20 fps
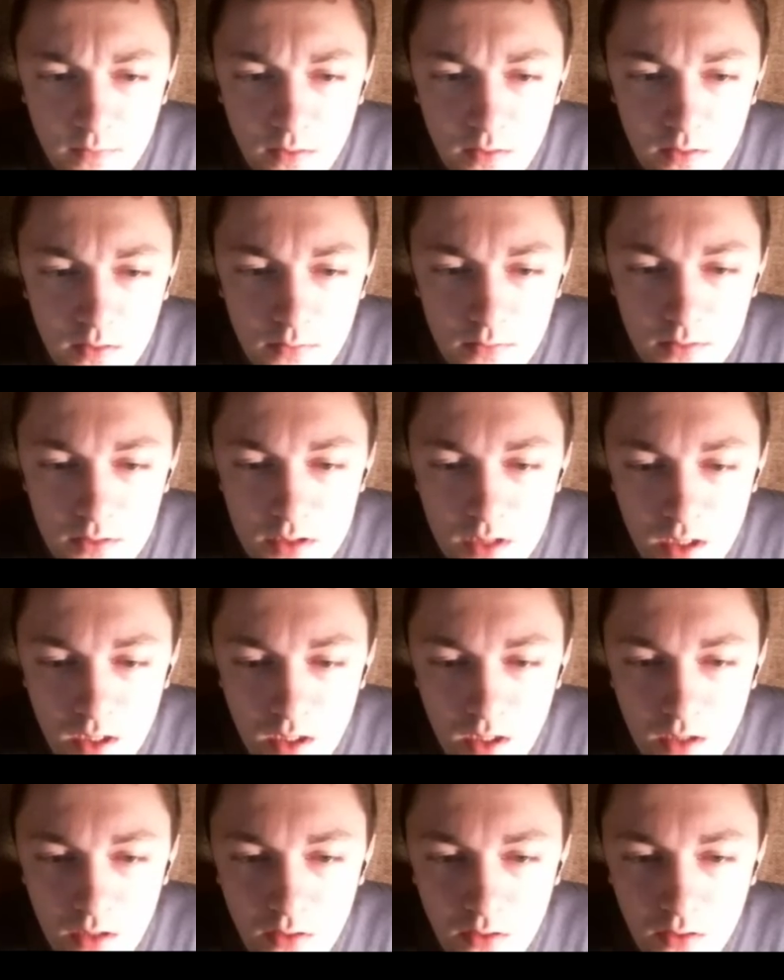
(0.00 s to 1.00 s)
So we're
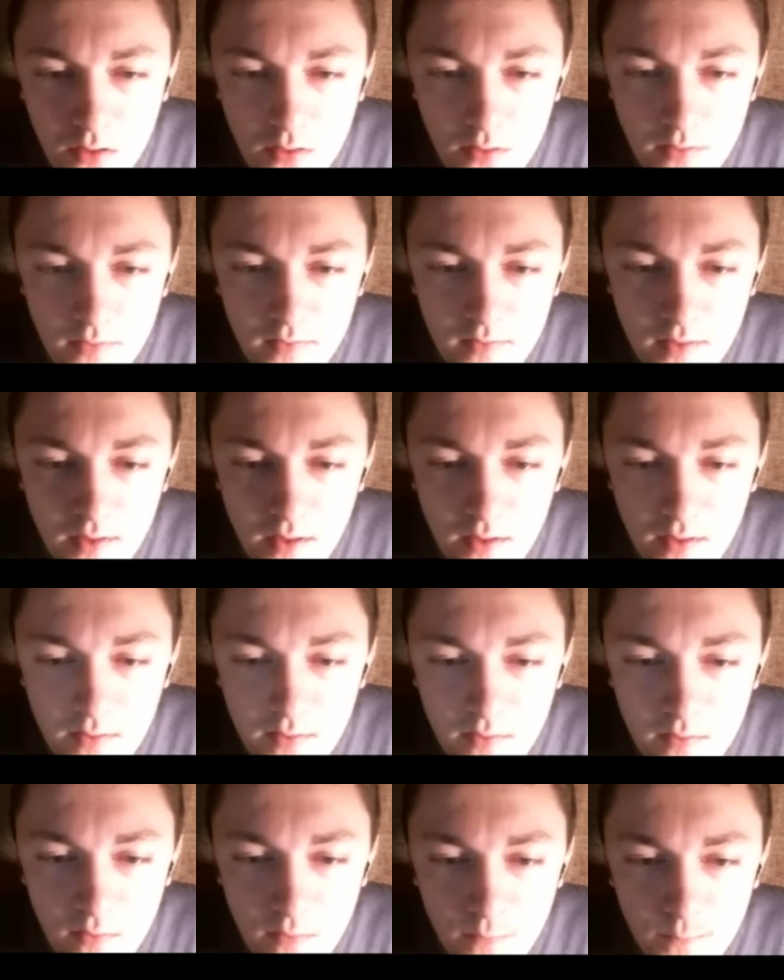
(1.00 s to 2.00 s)
checking all the
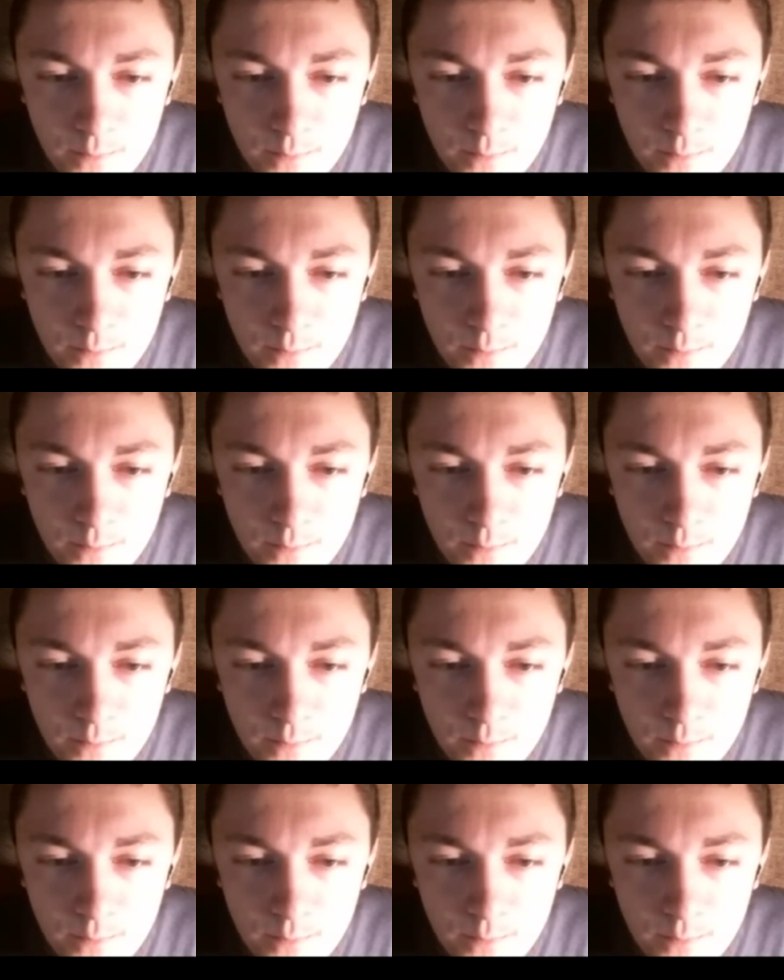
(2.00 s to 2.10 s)
sinks.